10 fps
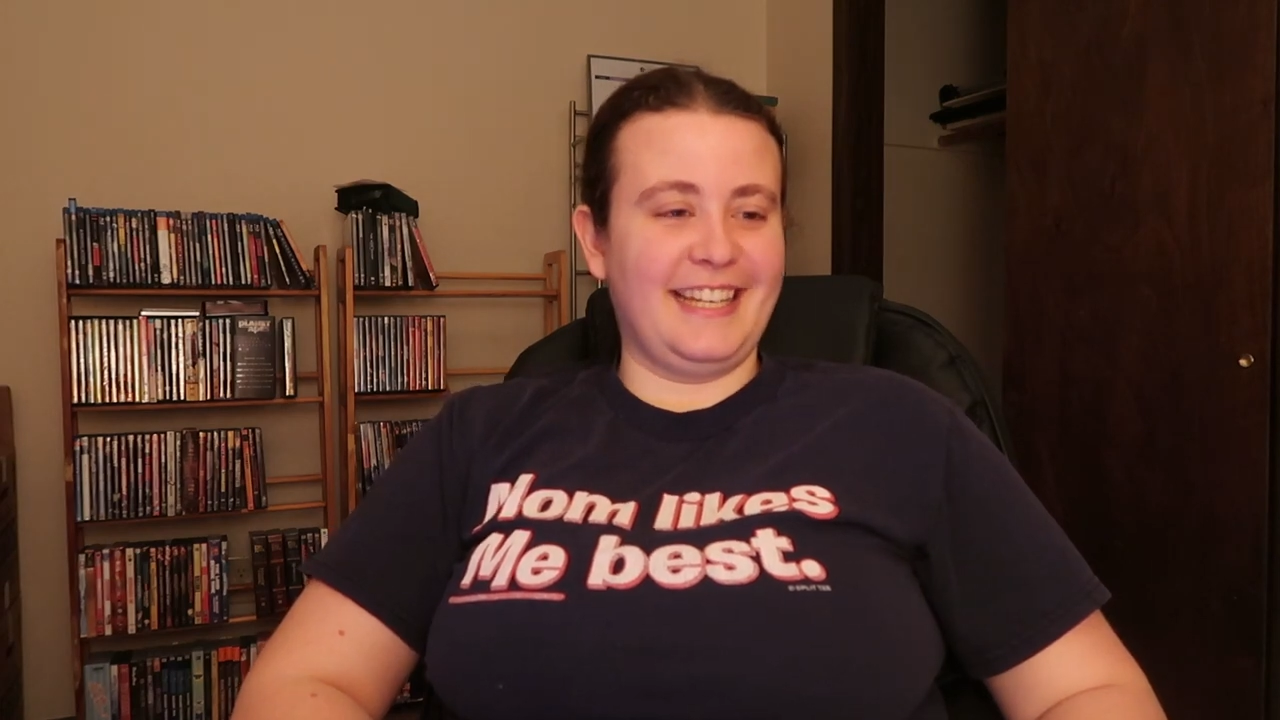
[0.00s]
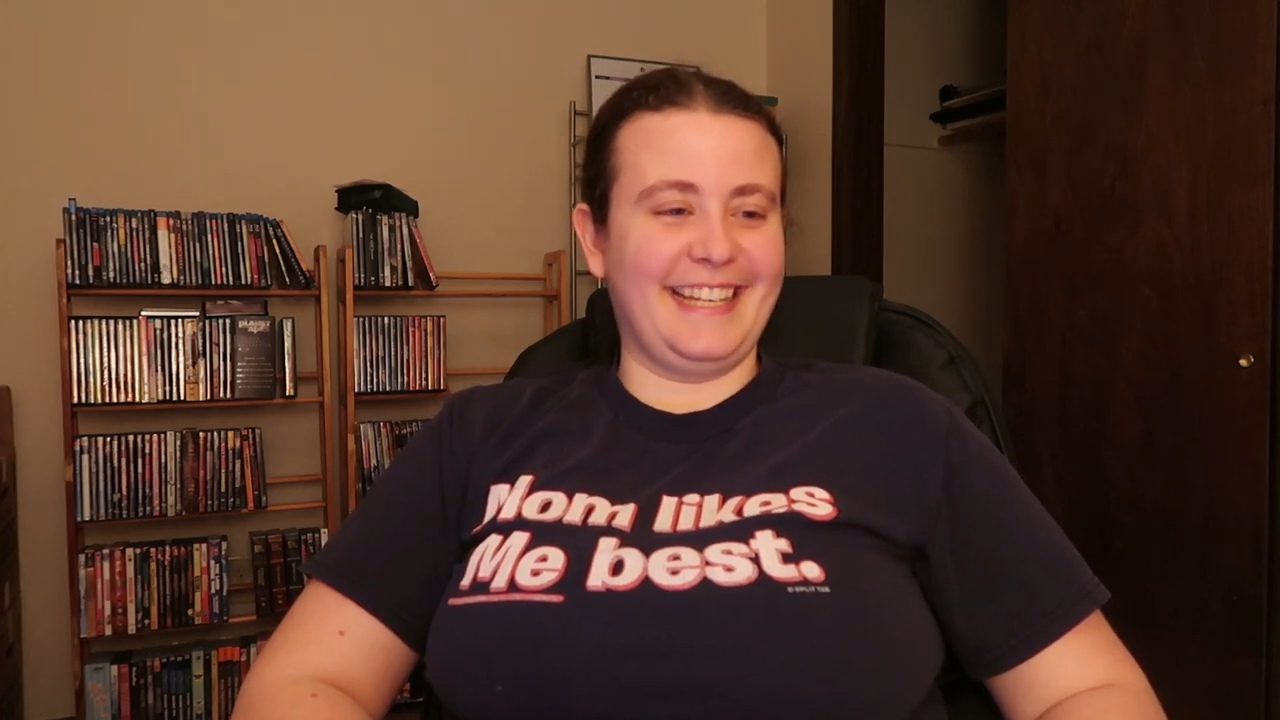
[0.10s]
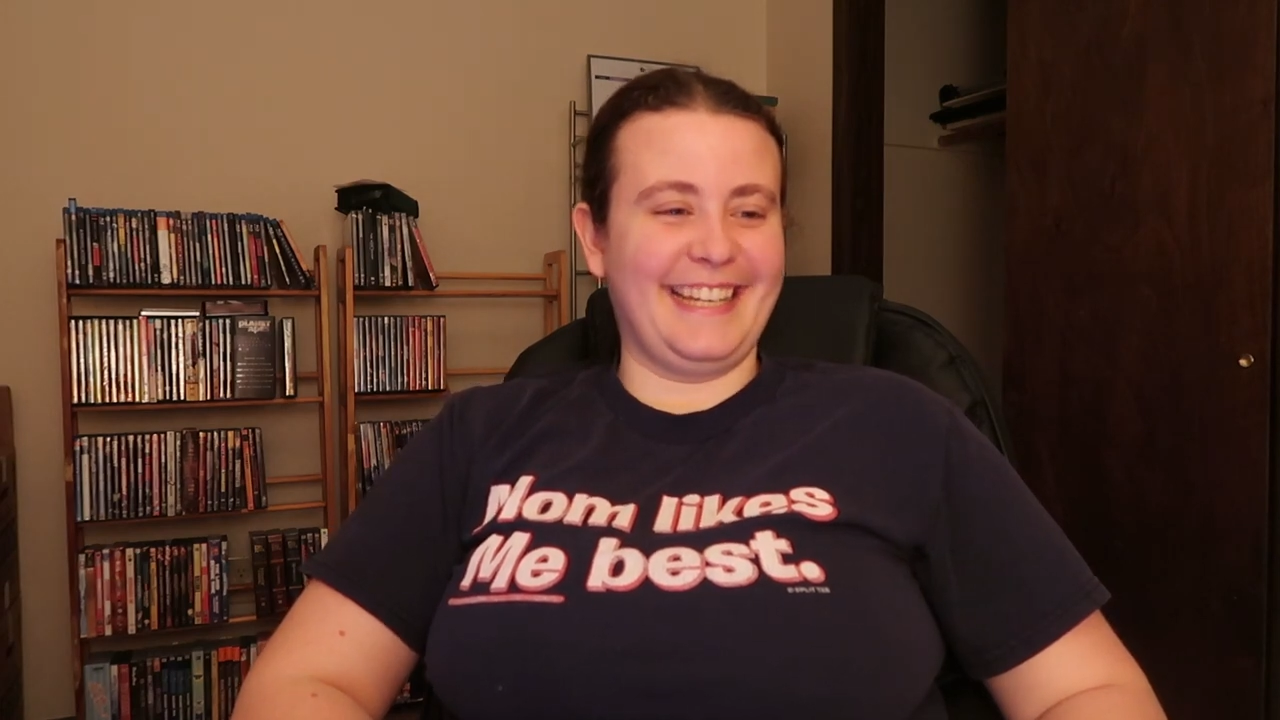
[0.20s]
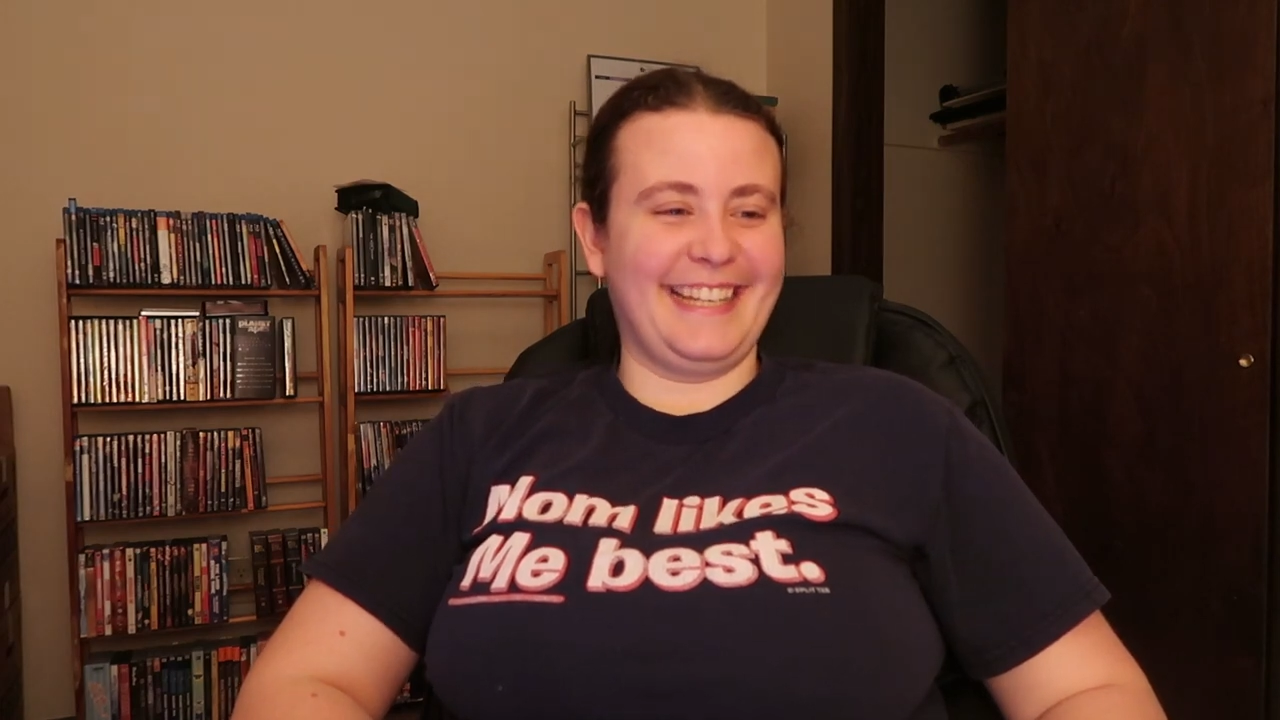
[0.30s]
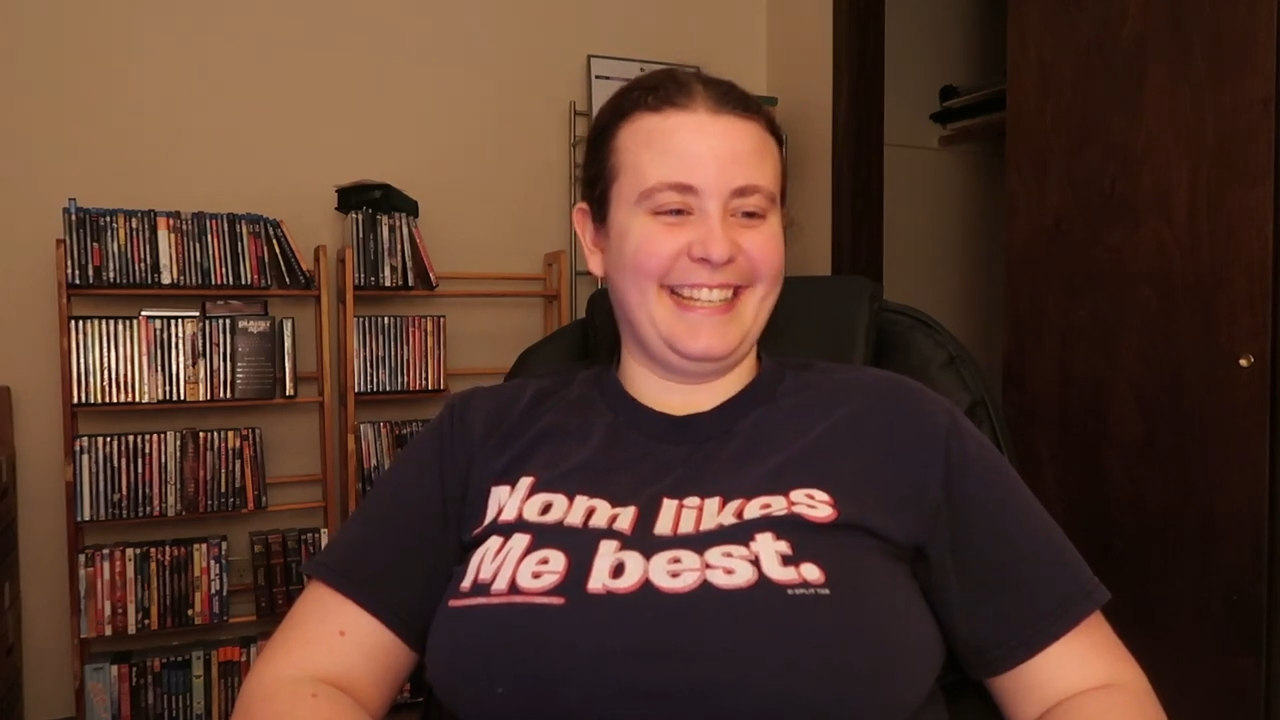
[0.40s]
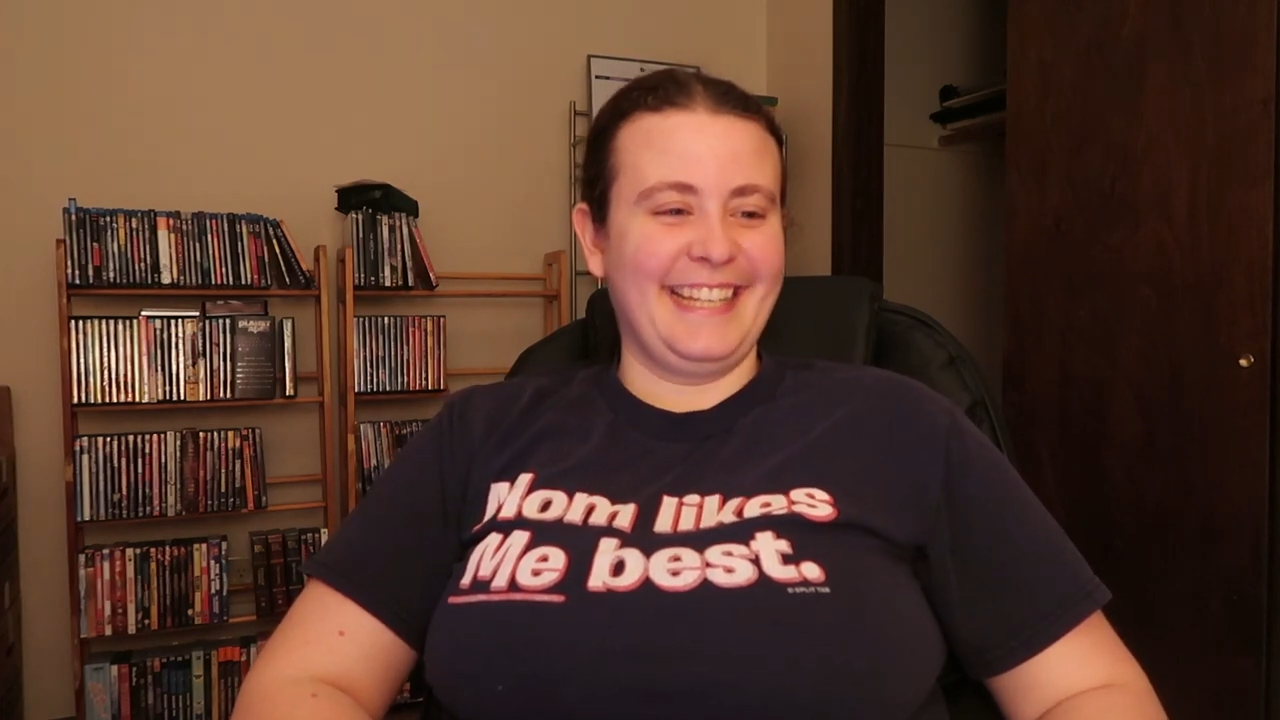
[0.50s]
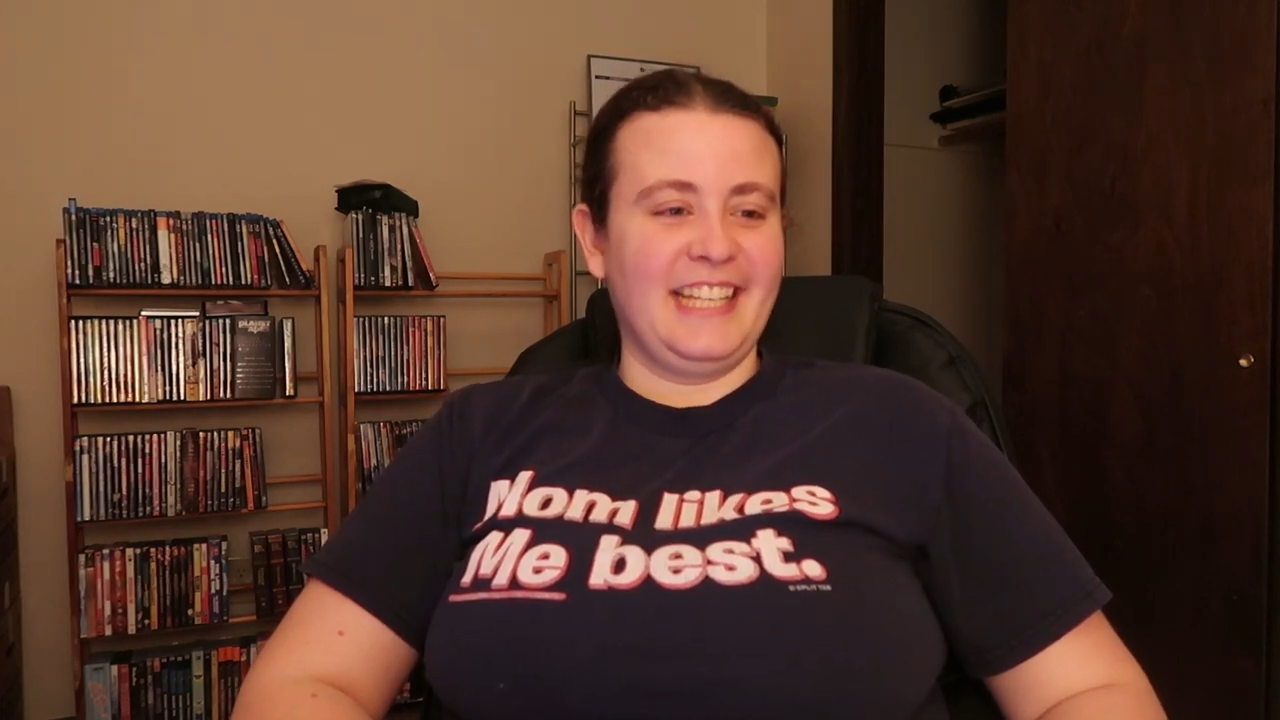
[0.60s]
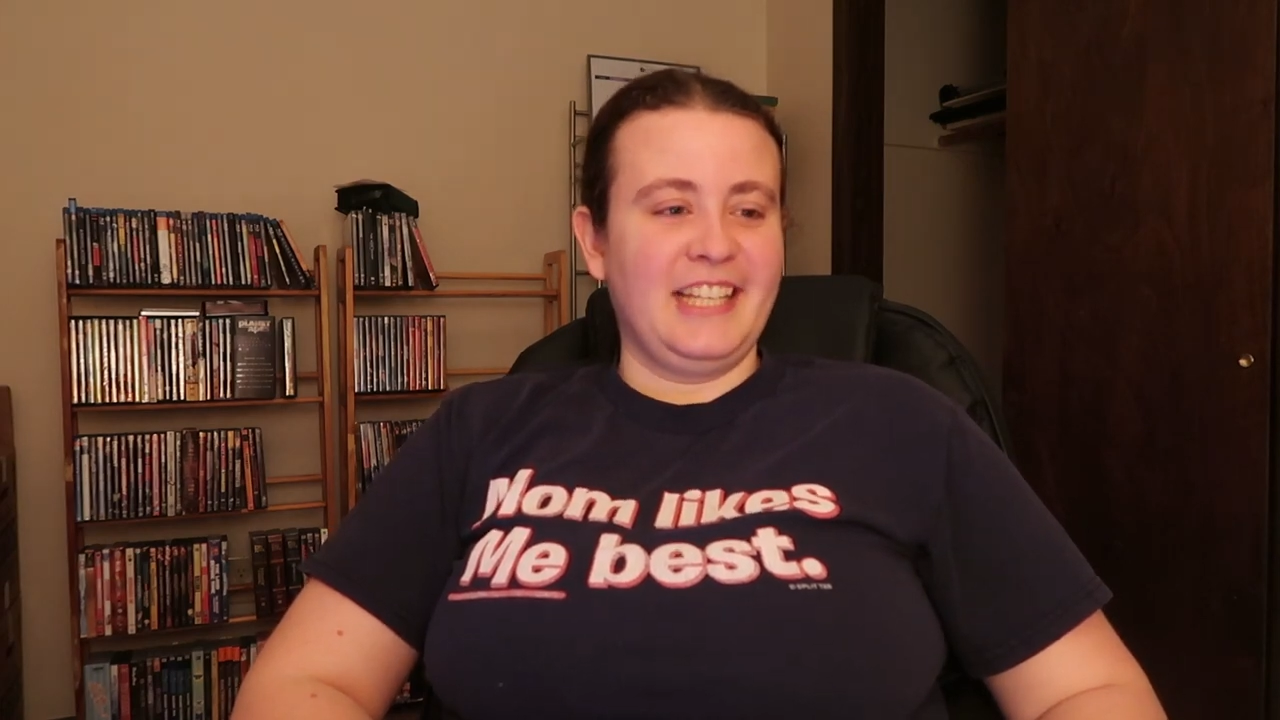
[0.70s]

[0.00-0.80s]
a